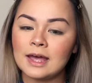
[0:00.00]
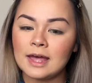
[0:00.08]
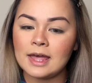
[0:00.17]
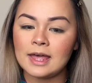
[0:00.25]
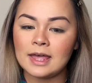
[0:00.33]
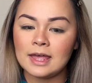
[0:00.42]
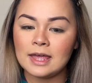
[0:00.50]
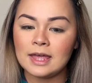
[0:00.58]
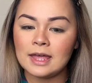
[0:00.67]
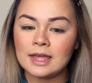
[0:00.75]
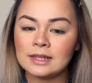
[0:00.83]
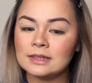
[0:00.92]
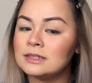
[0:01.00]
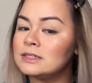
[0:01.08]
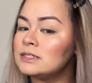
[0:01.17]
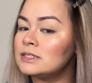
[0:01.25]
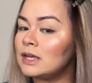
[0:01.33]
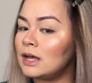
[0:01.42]
and
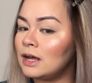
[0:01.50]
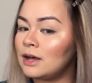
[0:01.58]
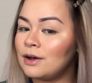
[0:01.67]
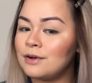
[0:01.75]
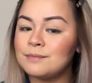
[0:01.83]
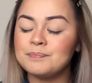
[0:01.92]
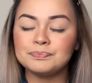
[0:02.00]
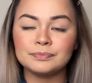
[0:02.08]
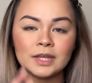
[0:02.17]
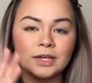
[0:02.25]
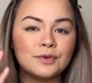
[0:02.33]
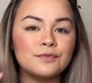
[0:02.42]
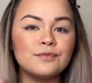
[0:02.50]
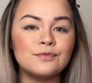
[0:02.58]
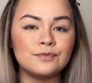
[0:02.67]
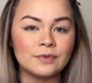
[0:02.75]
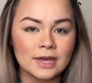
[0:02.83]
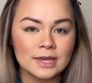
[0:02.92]
sa
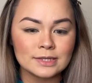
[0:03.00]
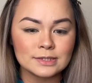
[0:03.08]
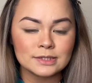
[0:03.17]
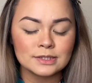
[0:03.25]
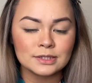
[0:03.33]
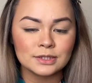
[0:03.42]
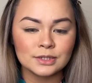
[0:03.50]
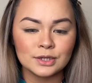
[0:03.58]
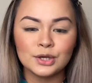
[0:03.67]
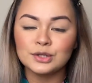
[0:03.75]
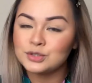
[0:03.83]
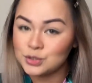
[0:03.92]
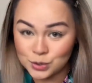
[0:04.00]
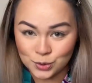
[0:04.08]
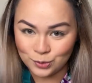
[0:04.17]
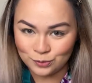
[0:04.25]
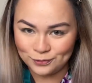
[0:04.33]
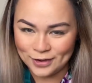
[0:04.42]
face
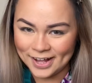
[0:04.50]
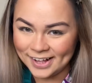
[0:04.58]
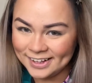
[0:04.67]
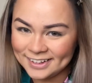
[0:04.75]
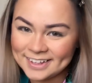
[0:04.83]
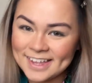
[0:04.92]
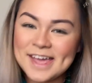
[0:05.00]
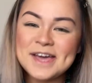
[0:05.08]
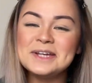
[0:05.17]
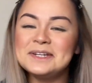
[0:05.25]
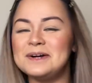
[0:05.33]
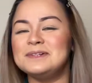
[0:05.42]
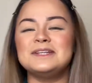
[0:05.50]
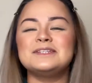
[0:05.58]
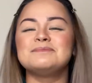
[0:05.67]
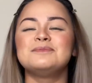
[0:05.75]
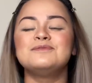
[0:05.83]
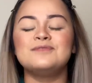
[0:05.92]
sherba. Now, let's
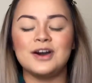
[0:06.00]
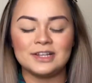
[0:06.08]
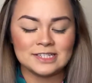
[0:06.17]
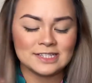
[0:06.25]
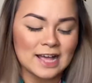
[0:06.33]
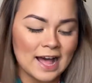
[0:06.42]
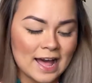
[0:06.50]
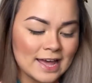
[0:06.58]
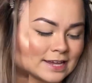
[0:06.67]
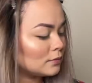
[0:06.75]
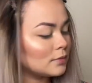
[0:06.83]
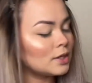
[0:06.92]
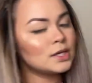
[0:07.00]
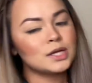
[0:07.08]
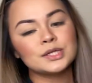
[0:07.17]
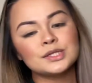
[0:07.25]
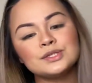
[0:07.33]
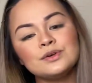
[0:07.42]
move on sa eyes.
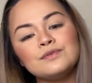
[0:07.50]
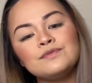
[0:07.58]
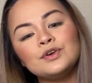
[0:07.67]
So, for